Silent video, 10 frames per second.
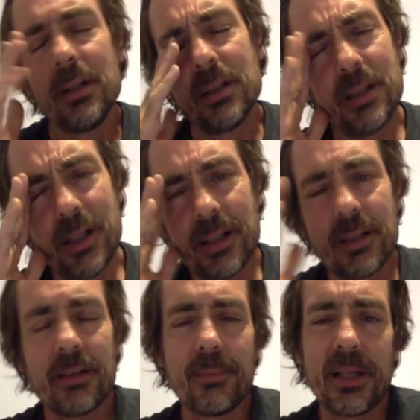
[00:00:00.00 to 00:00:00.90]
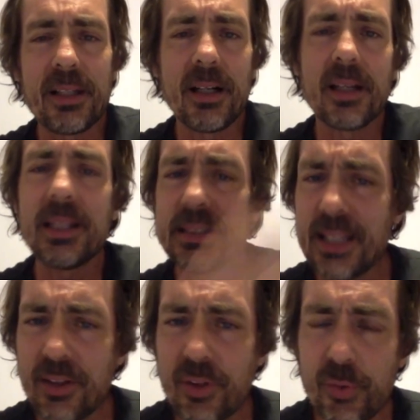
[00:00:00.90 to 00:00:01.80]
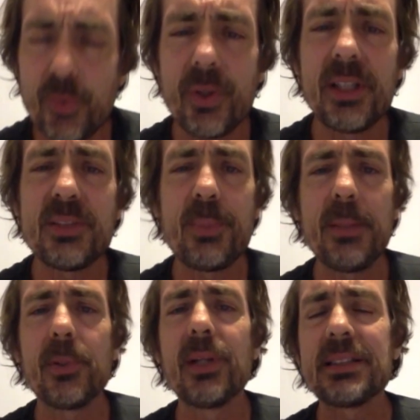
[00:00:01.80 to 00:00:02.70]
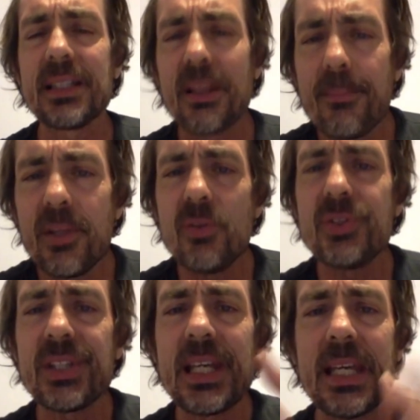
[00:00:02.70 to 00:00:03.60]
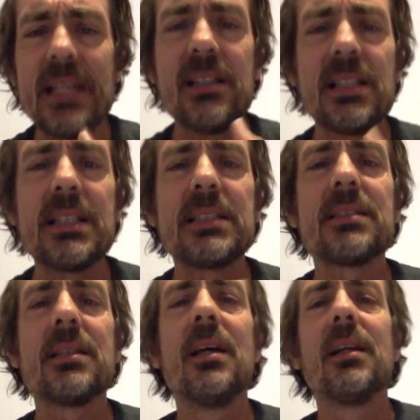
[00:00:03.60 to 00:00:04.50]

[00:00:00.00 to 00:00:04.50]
Oh my God, let's get through to these people. Let's let the music heal us.